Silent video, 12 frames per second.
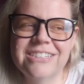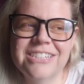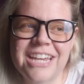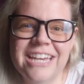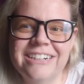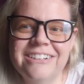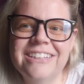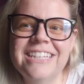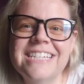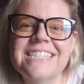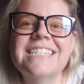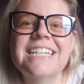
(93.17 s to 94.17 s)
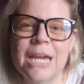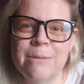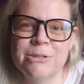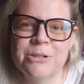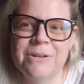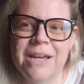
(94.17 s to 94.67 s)
channel is the
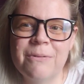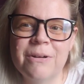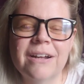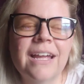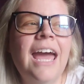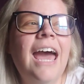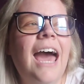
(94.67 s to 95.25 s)
Game Show Network,